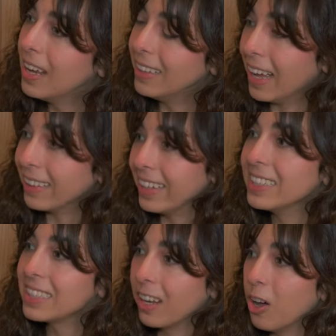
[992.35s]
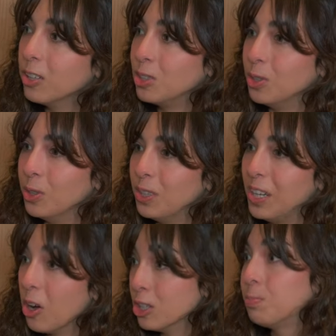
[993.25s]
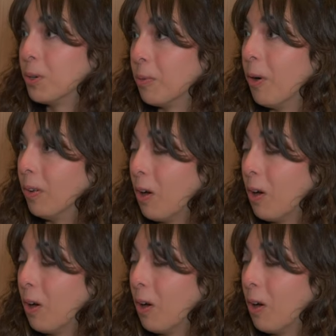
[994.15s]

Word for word: that links a lot to the OSPO role